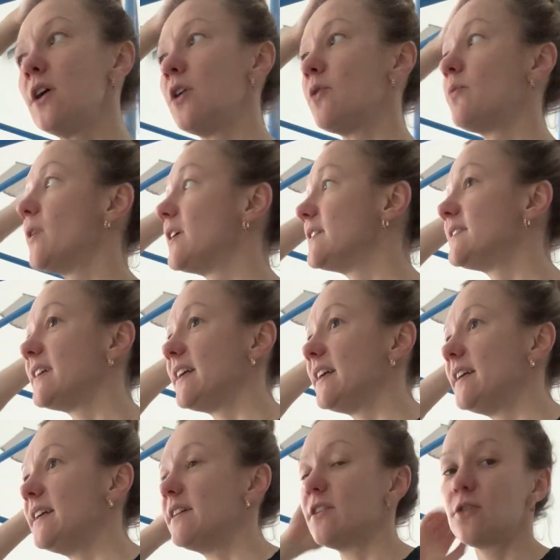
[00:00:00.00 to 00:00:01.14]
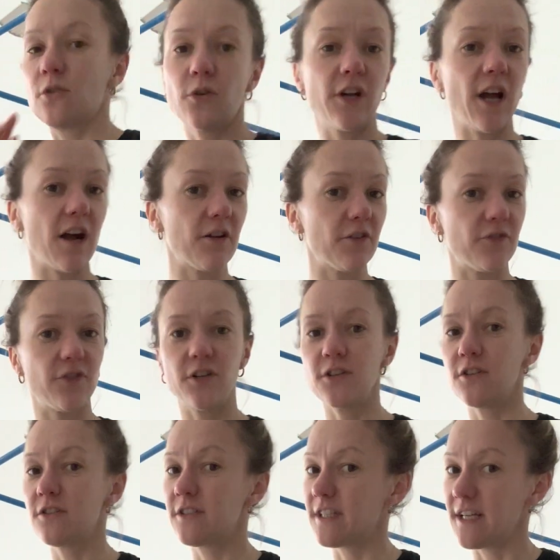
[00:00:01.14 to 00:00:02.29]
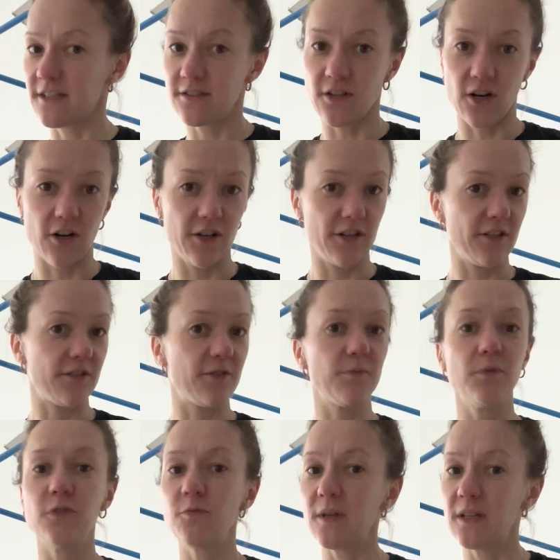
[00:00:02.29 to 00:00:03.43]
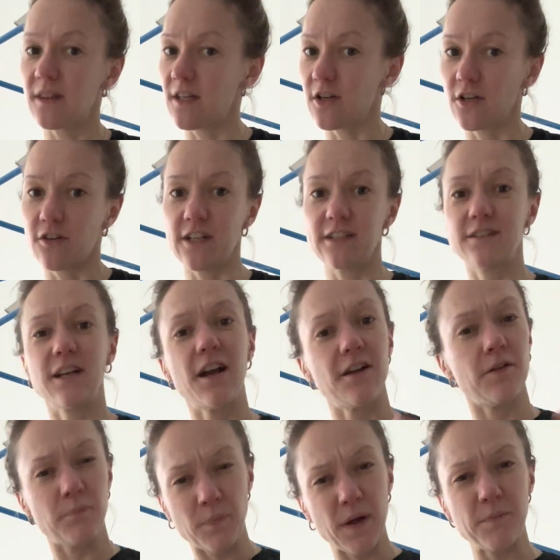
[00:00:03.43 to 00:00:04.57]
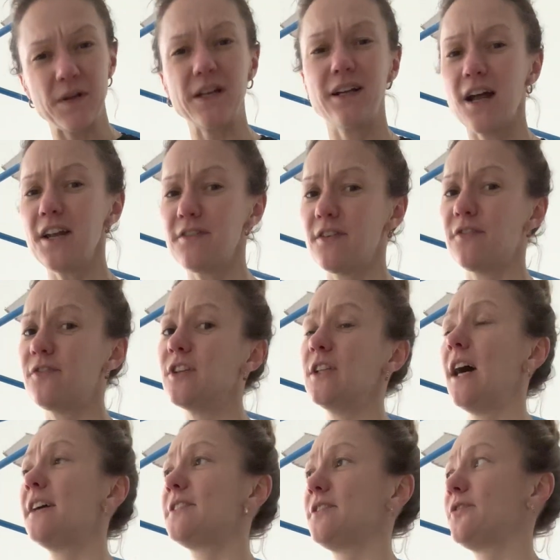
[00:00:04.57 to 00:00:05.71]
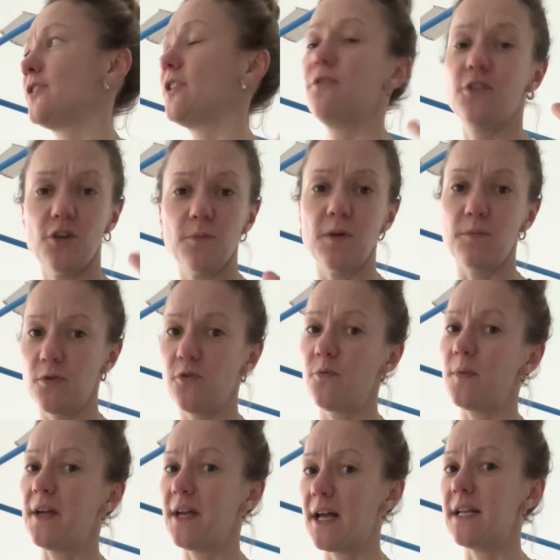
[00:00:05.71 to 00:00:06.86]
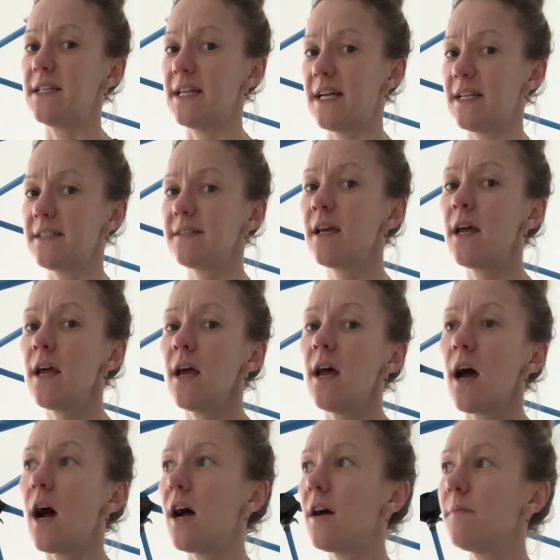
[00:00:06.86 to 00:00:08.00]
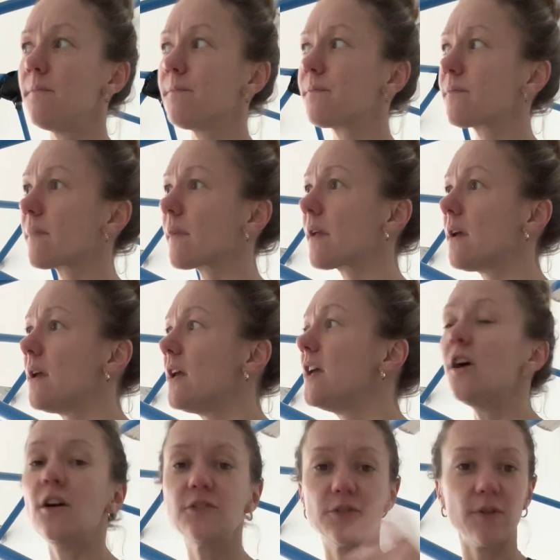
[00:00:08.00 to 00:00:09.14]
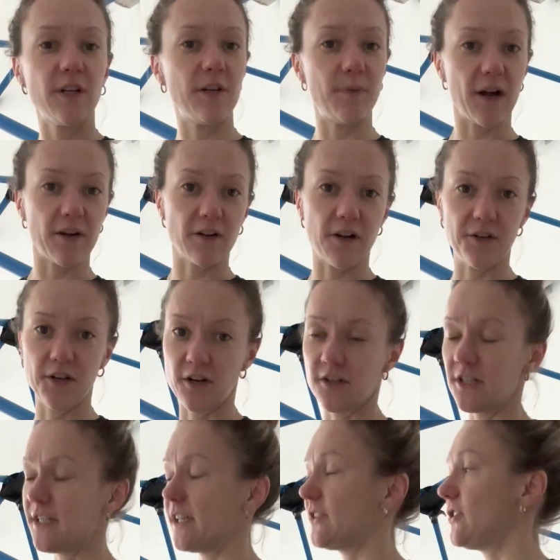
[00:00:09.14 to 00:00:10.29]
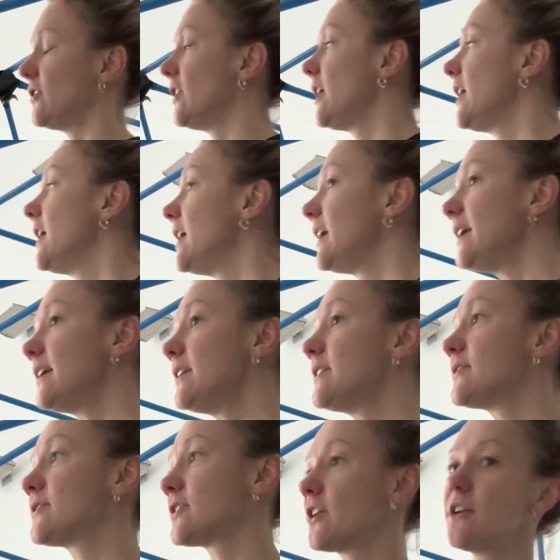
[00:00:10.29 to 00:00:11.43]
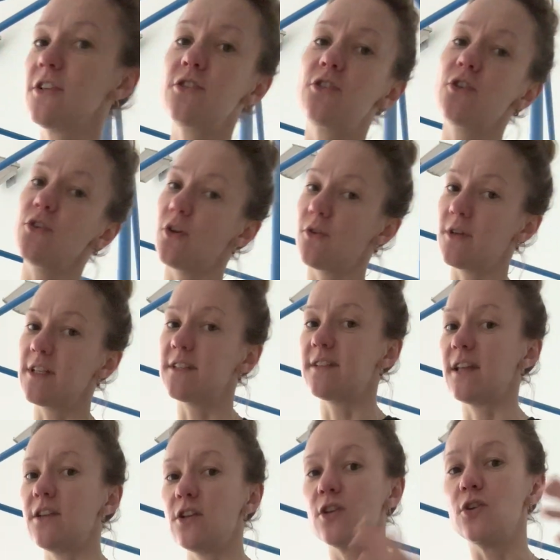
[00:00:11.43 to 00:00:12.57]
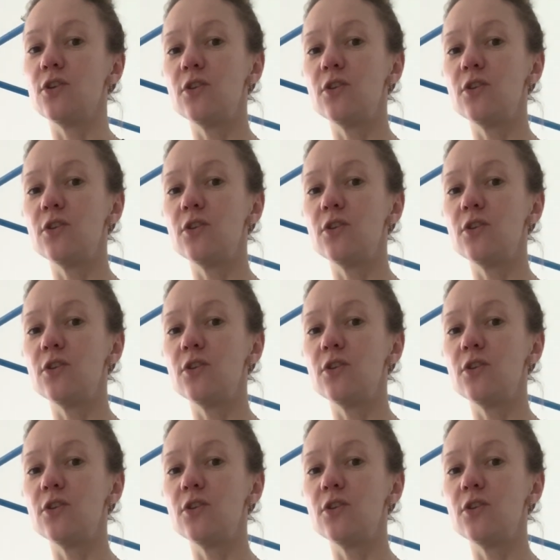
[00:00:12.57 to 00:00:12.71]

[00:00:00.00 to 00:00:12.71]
was a choreographer, dance artist, movement theorist, kind of a philosopher of human movement and dance. He also had a background in architecture. He started to notice that the